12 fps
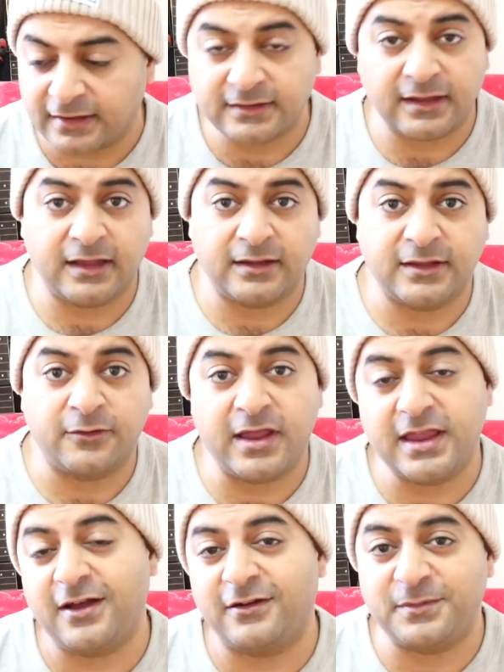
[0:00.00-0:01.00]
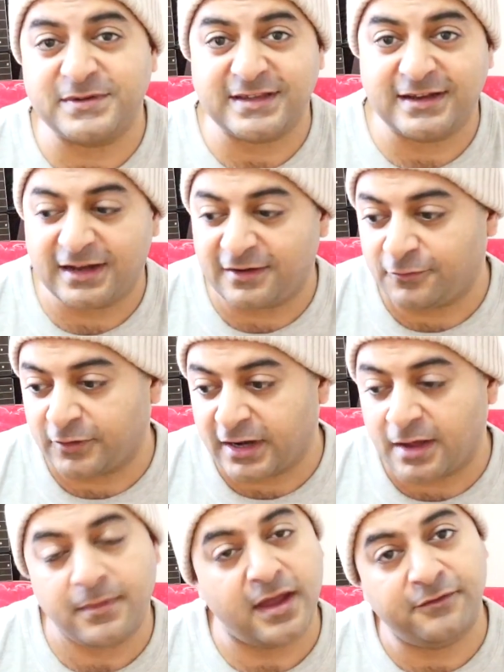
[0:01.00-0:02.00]
The Eon representative would
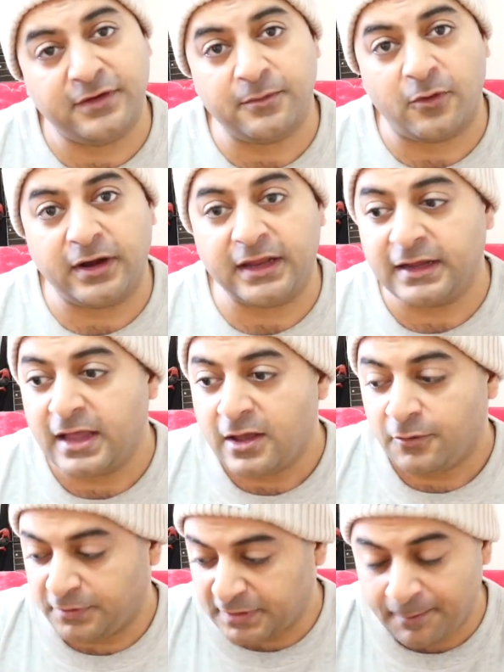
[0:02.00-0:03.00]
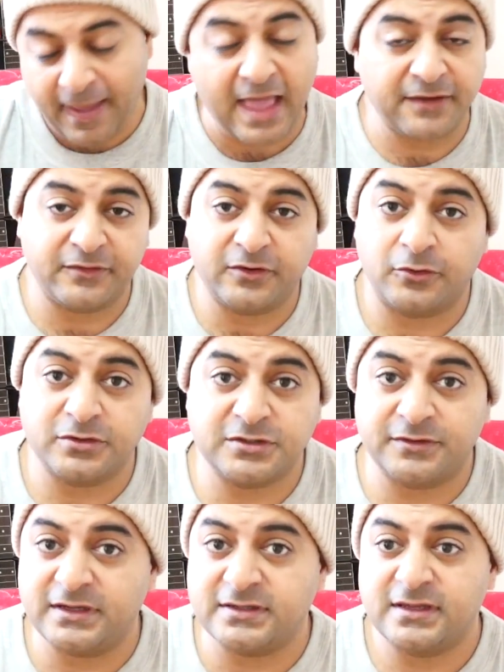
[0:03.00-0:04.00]
come every morning with a bag of
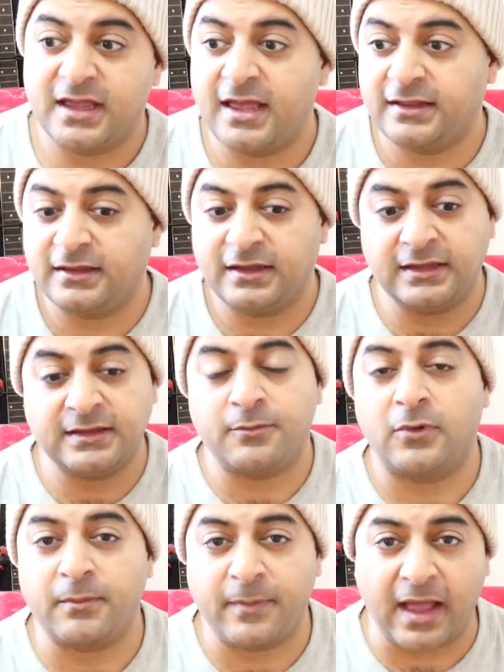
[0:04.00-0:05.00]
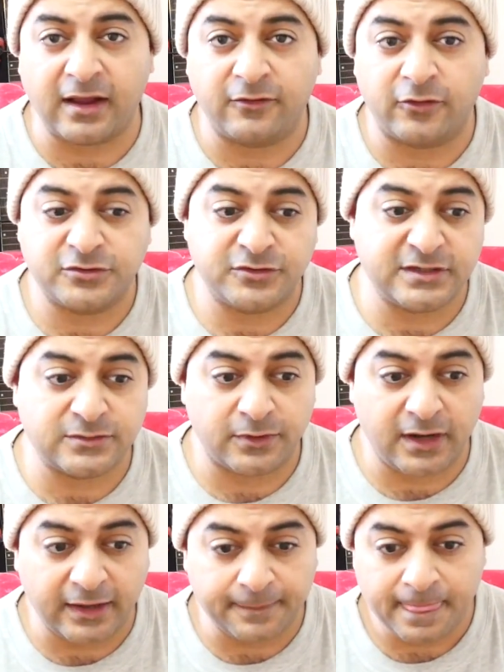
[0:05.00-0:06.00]
groceries, and in the bag of groceries
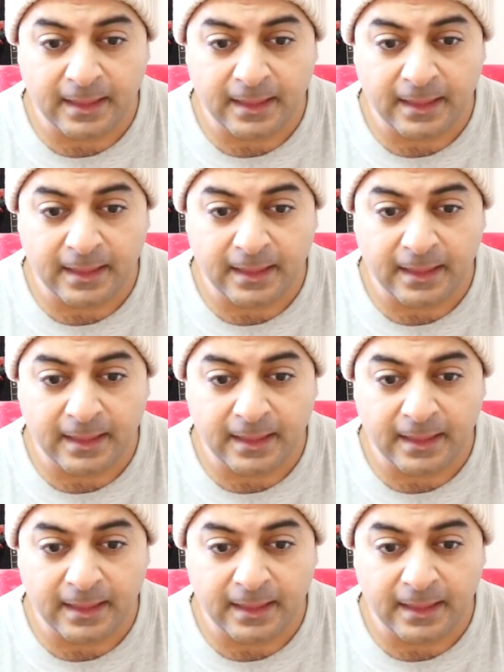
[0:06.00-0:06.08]
were like